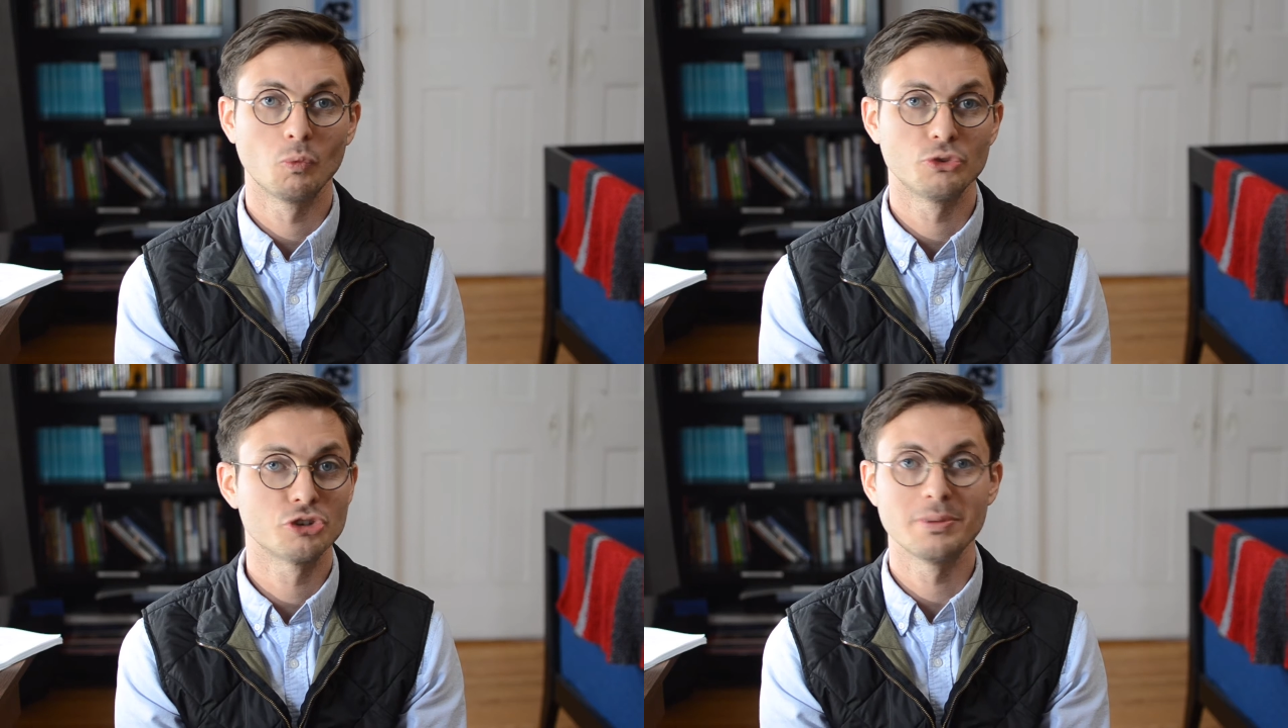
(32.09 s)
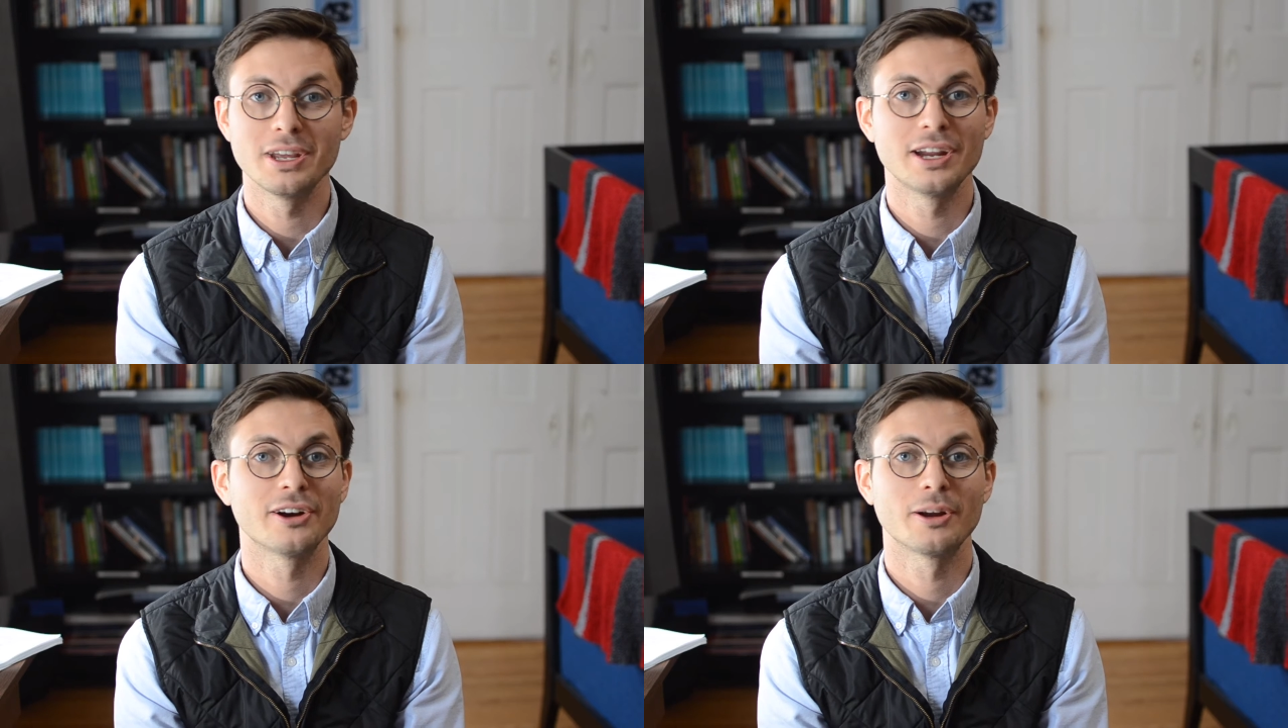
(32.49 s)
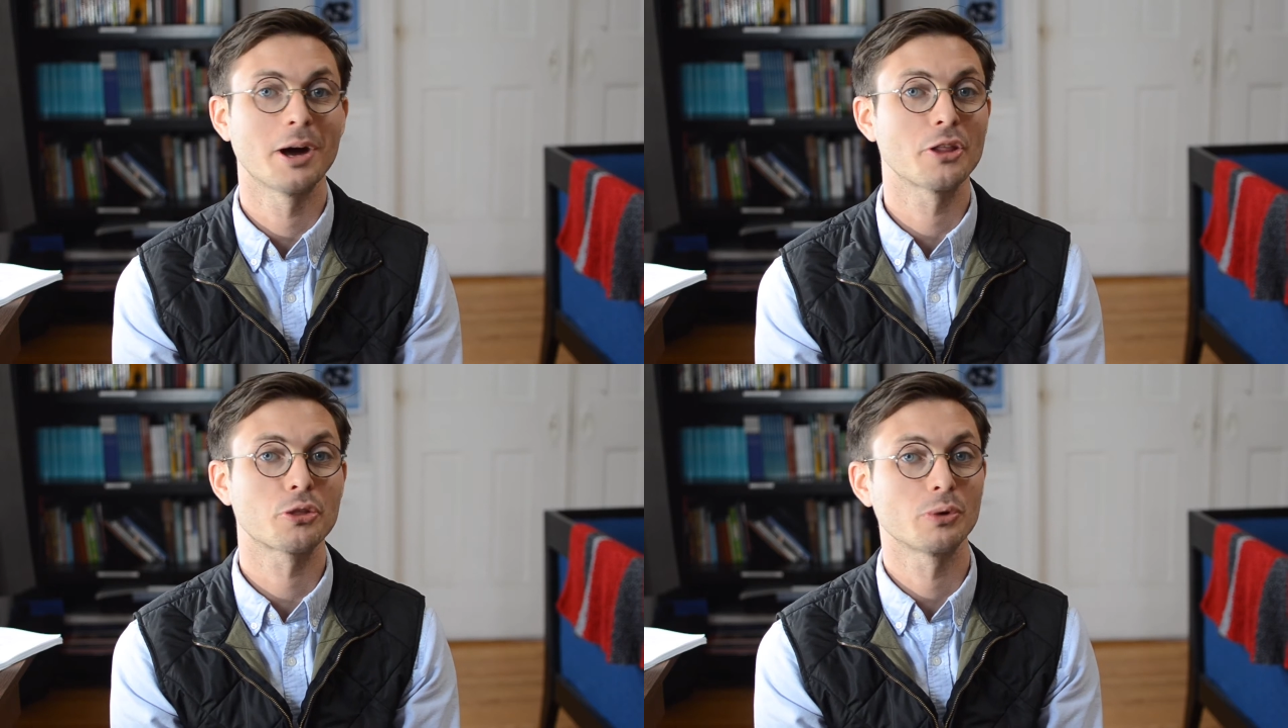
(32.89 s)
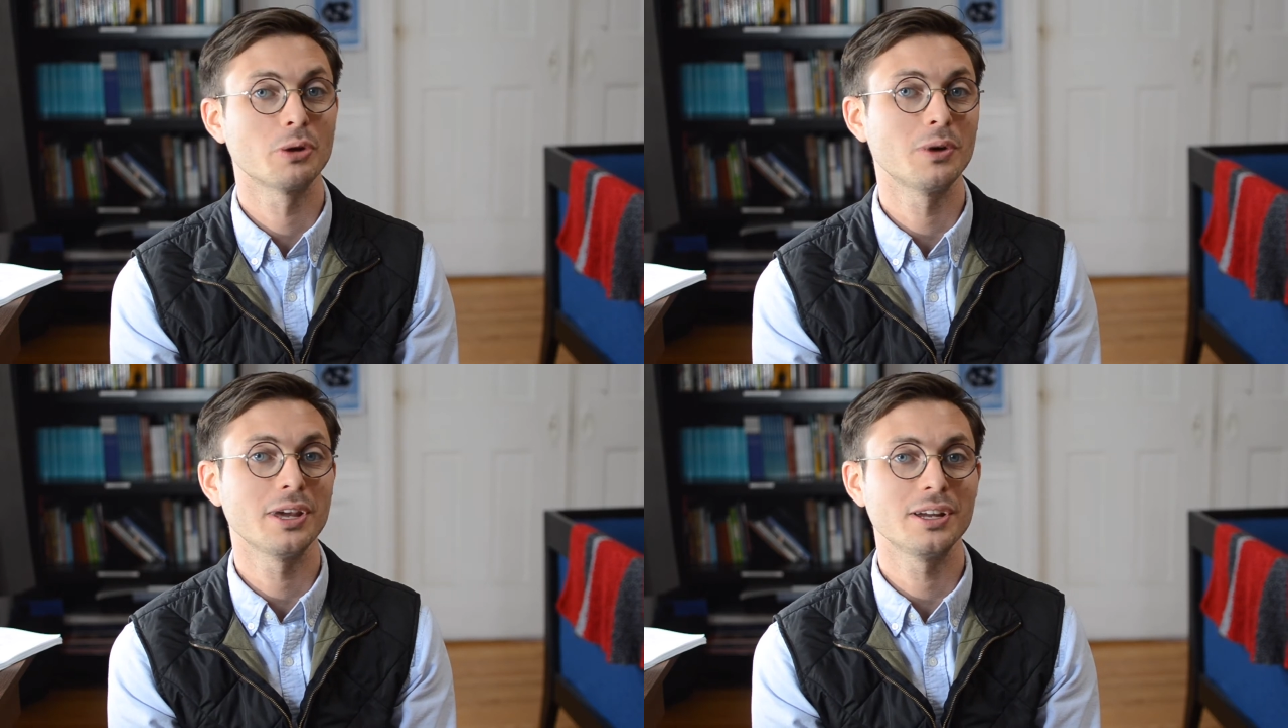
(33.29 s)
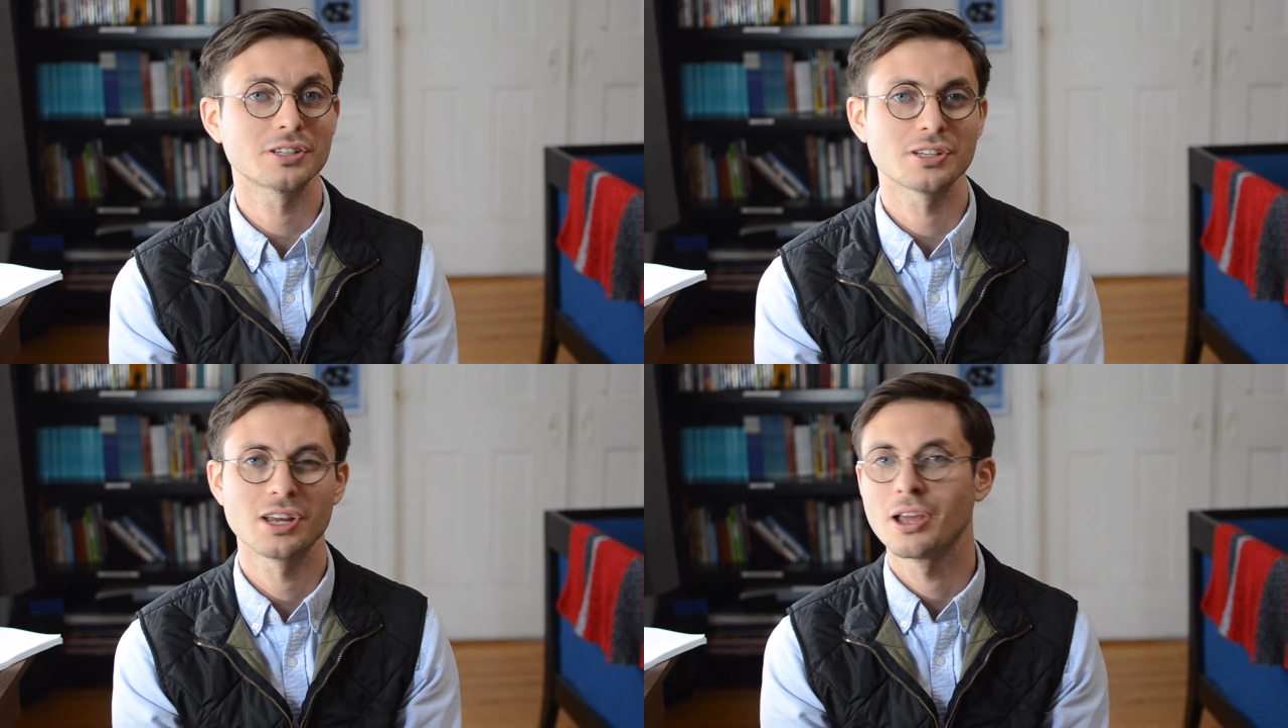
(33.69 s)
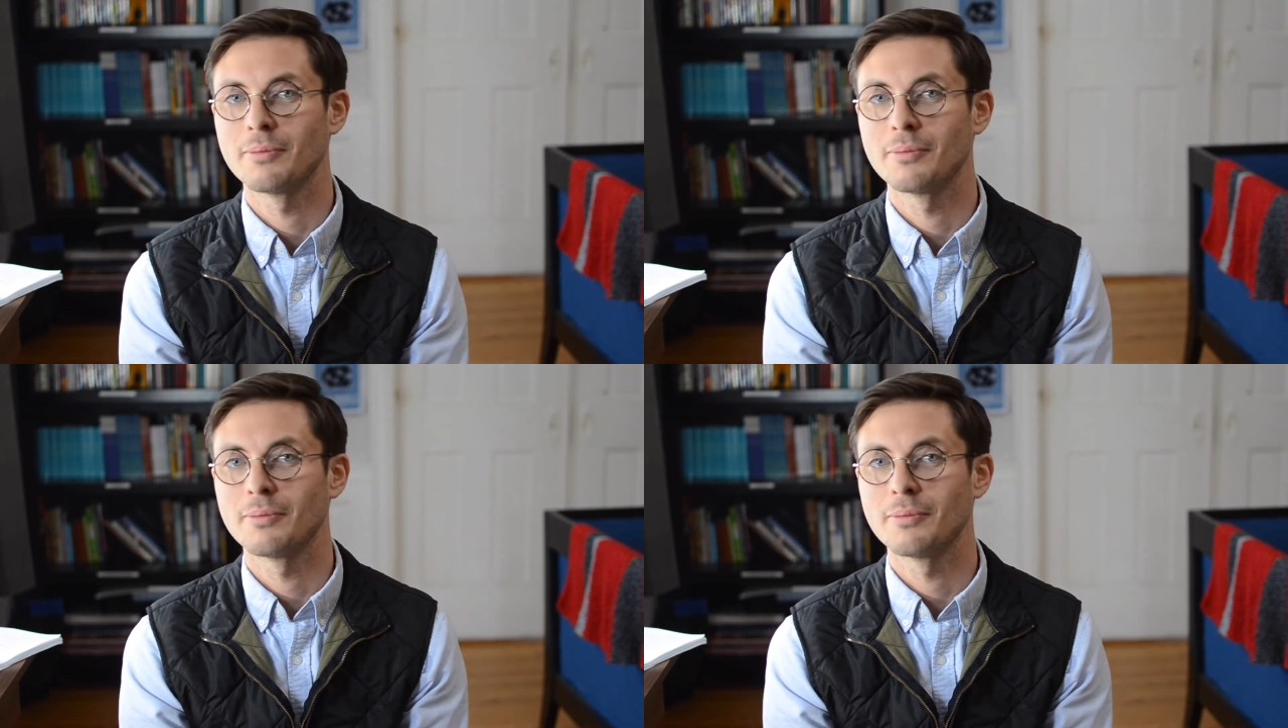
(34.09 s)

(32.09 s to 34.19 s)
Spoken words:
should be here in about 3 weeks,